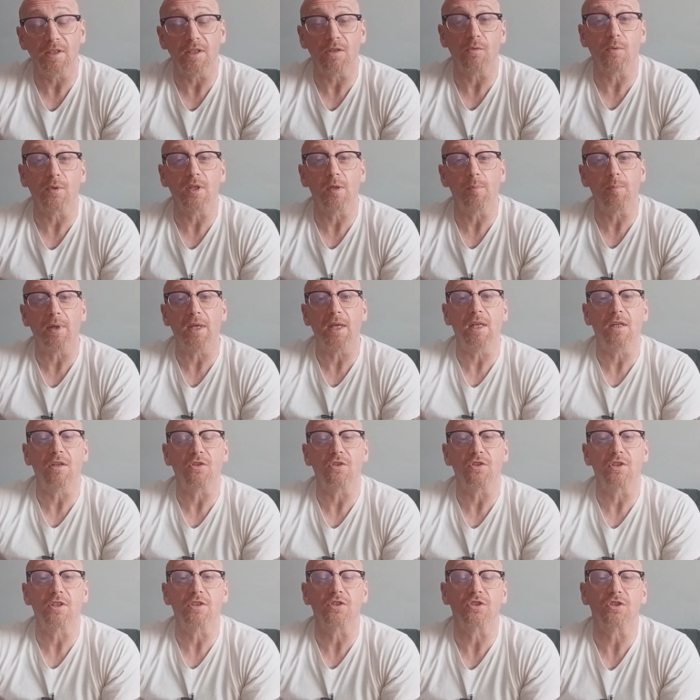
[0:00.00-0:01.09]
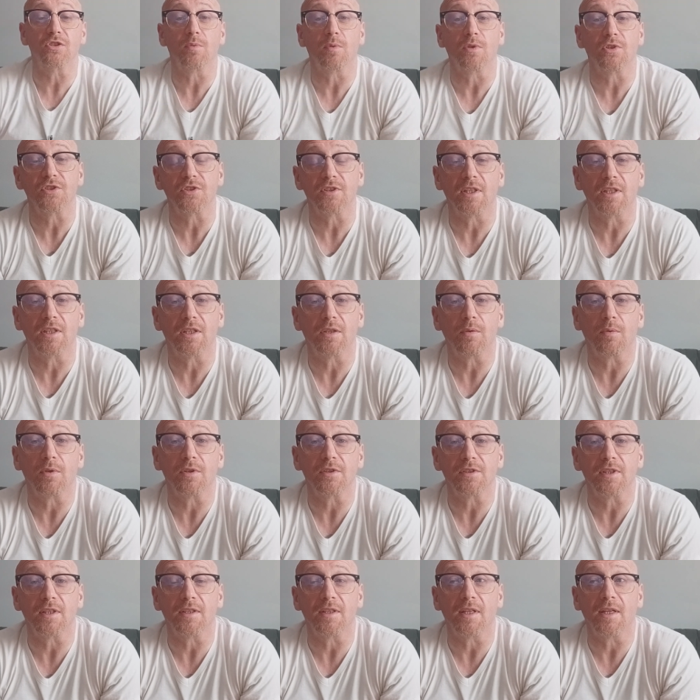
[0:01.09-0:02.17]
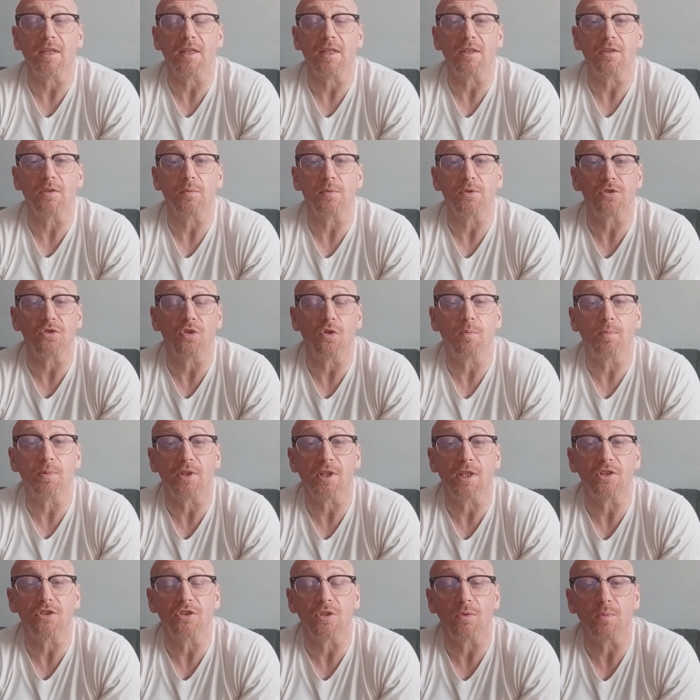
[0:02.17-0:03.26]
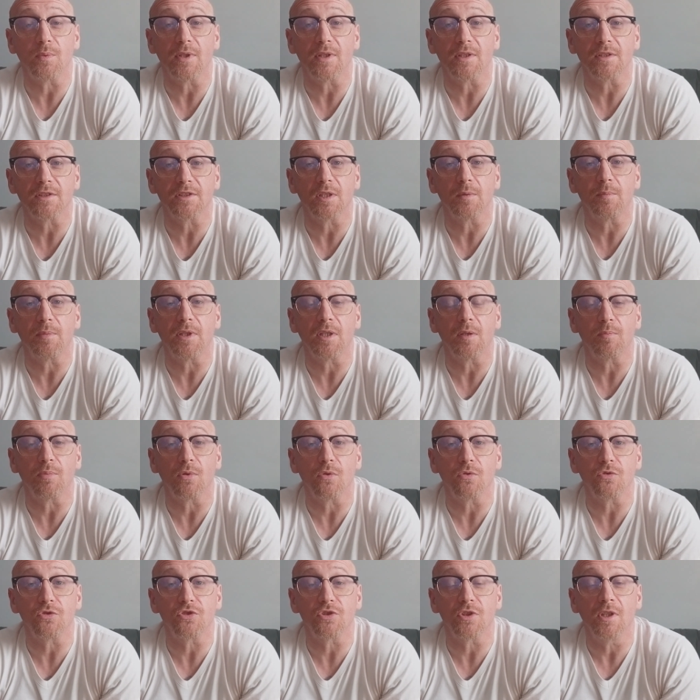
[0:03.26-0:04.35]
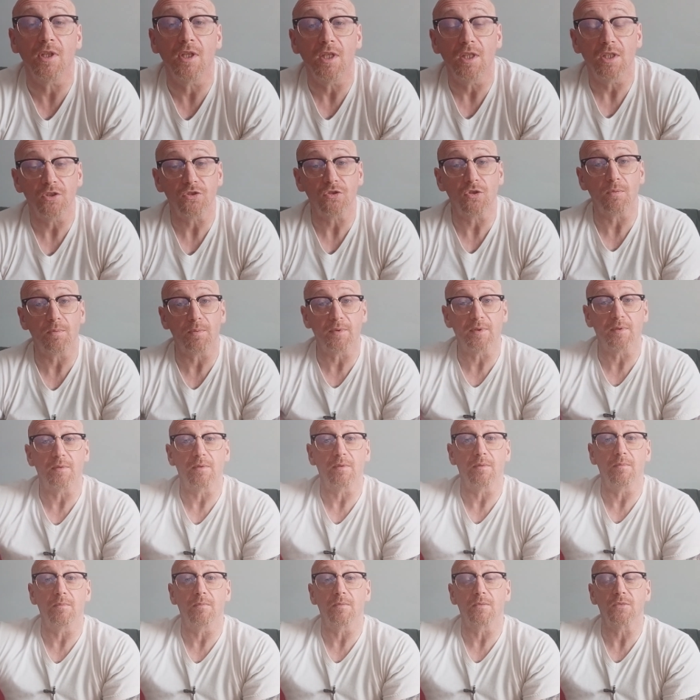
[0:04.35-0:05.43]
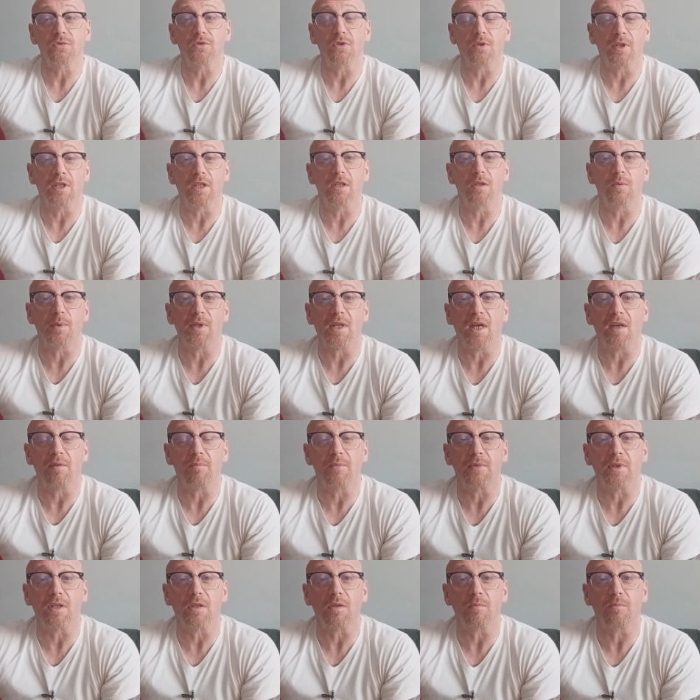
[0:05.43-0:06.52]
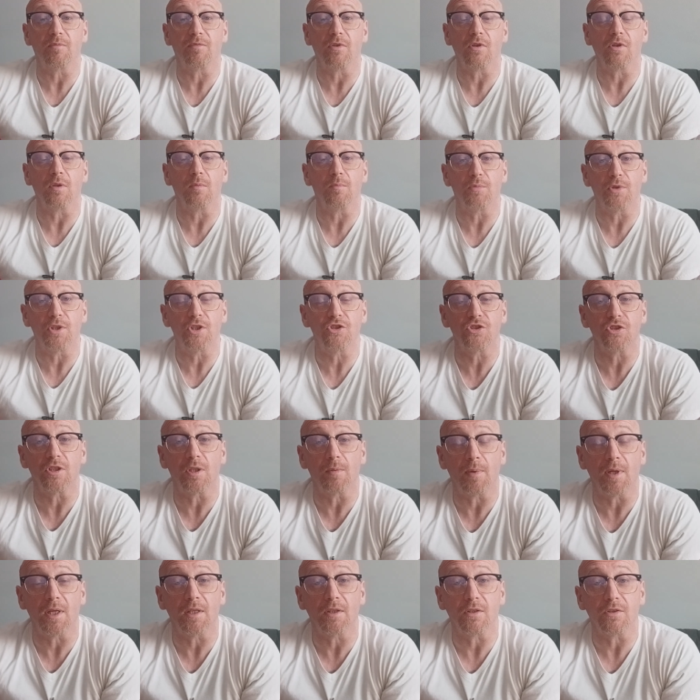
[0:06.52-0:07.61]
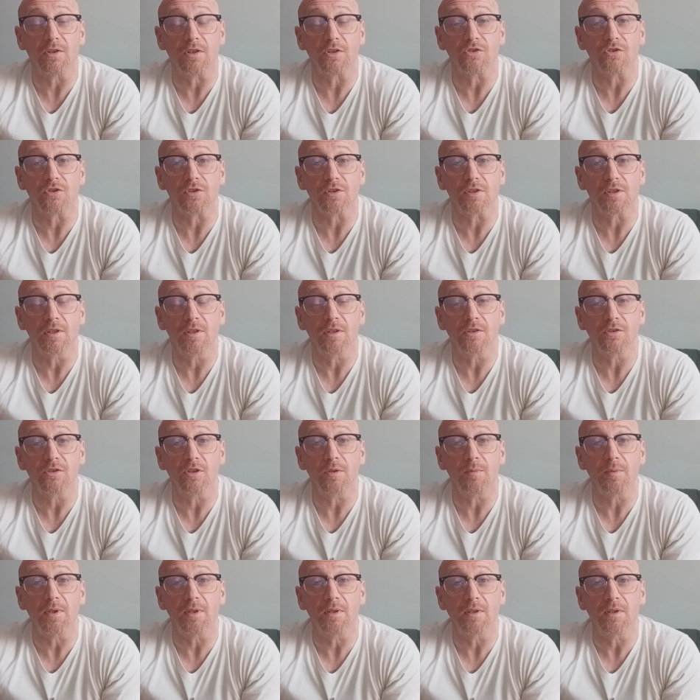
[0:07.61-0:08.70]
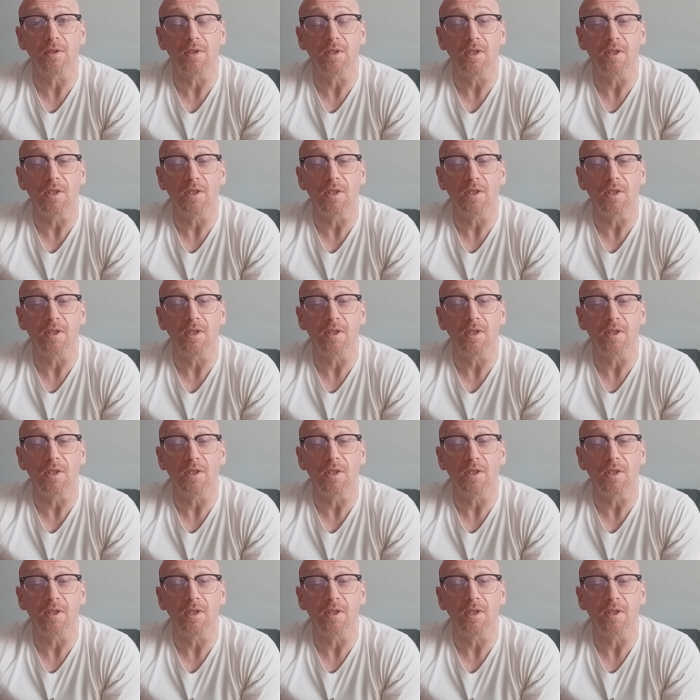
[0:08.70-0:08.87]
Now, when the bail conditions were set, they were set that there was no potential witness to be approached. So here we have him there fucking breaching the bail conditions. Do you know what I mean?